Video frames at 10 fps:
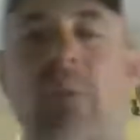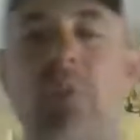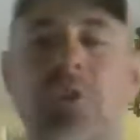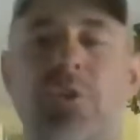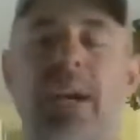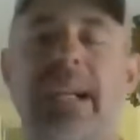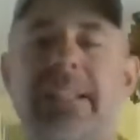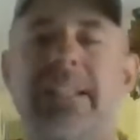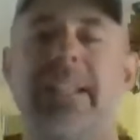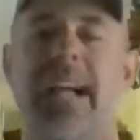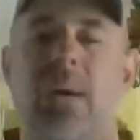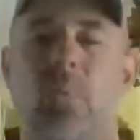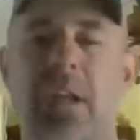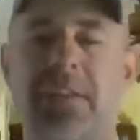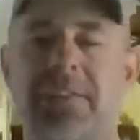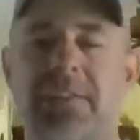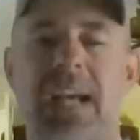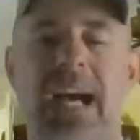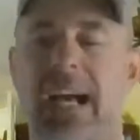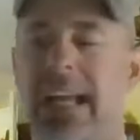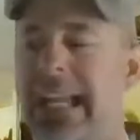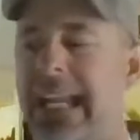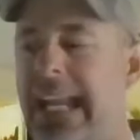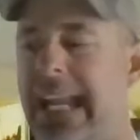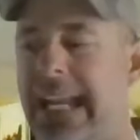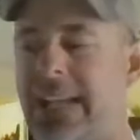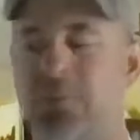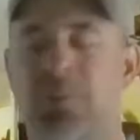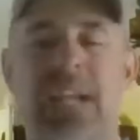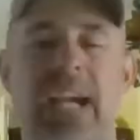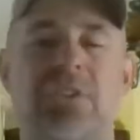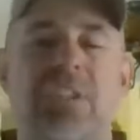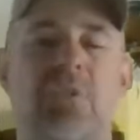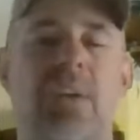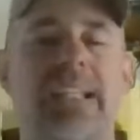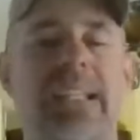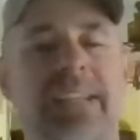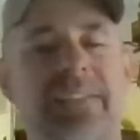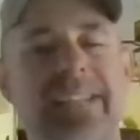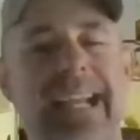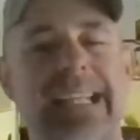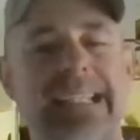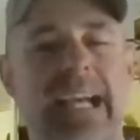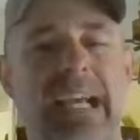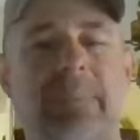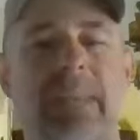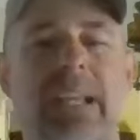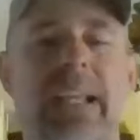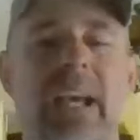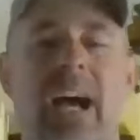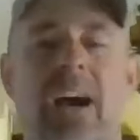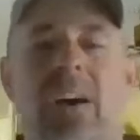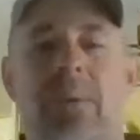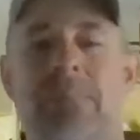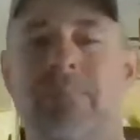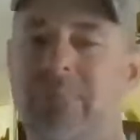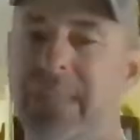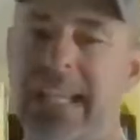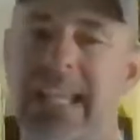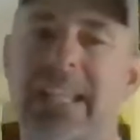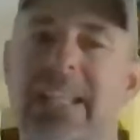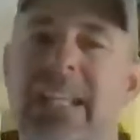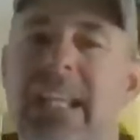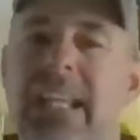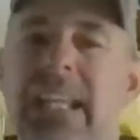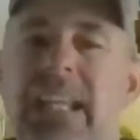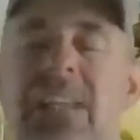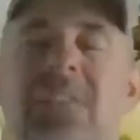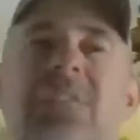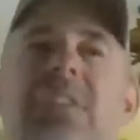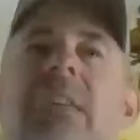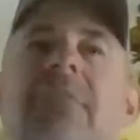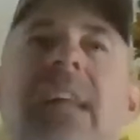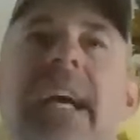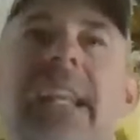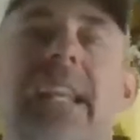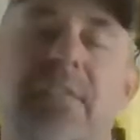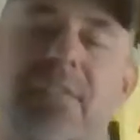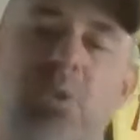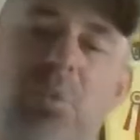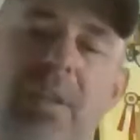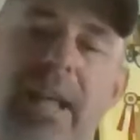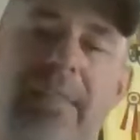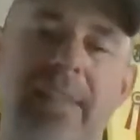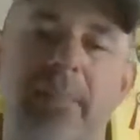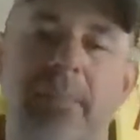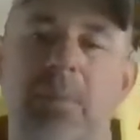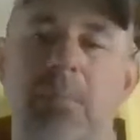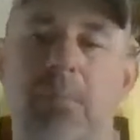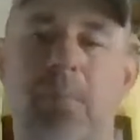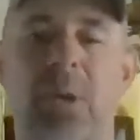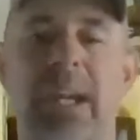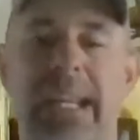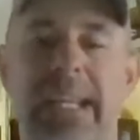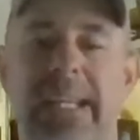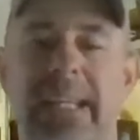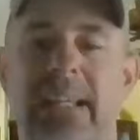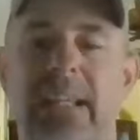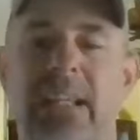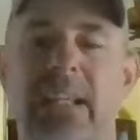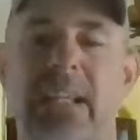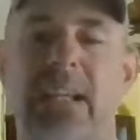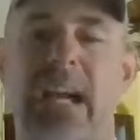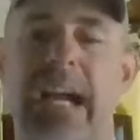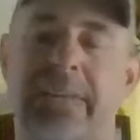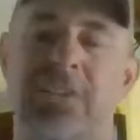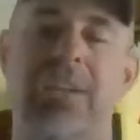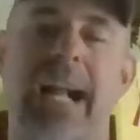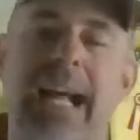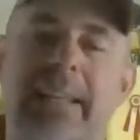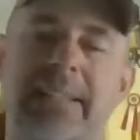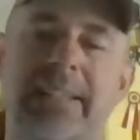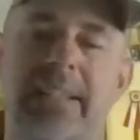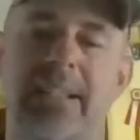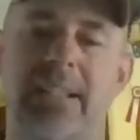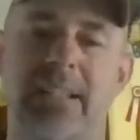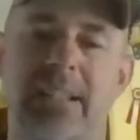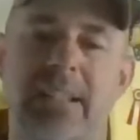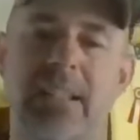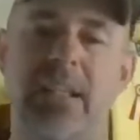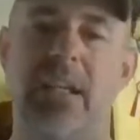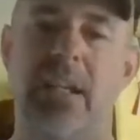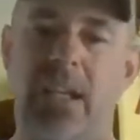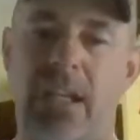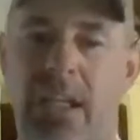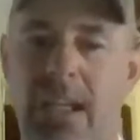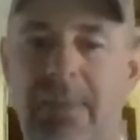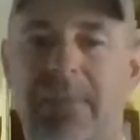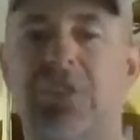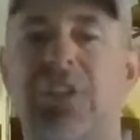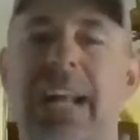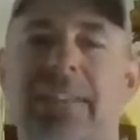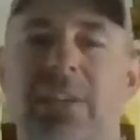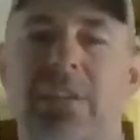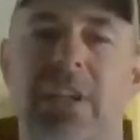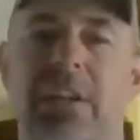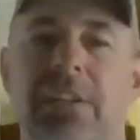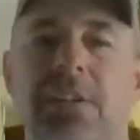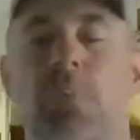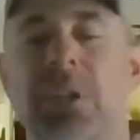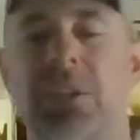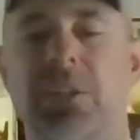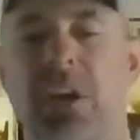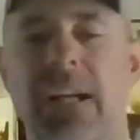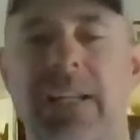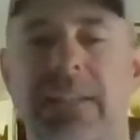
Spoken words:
were corrected once. Ace was actually corrected a second time. And it is stuff that if you let them break on the shot, if the shots aren't done, you're putting your dog in